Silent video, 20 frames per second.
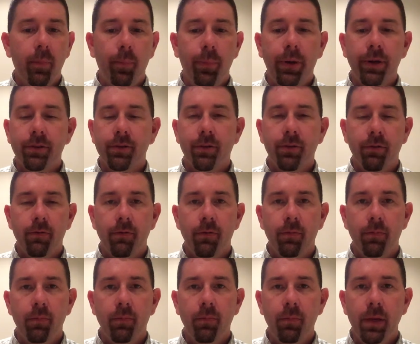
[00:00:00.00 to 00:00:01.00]
picture
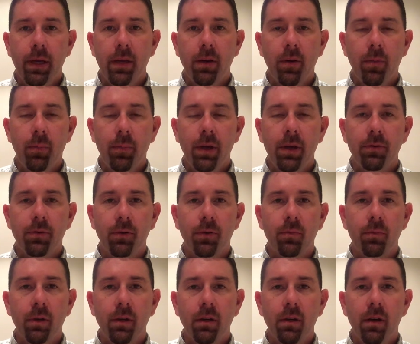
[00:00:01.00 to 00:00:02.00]
pin on
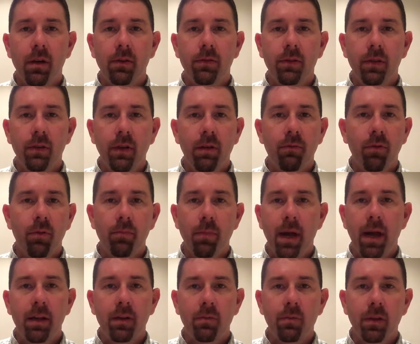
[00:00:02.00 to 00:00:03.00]
Pinterest because it
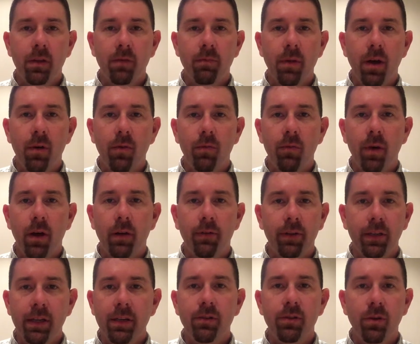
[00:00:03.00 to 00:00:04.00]
reminds me of
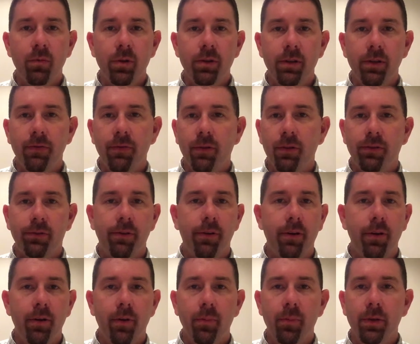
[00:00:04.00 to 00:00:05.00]
Alicia when she first
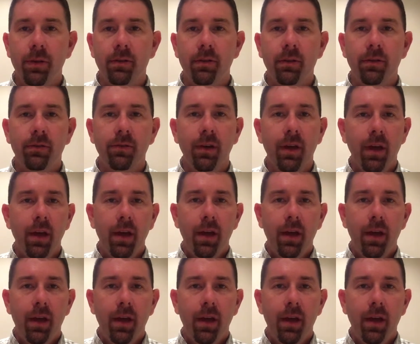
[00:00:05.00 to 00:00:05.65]
started her business,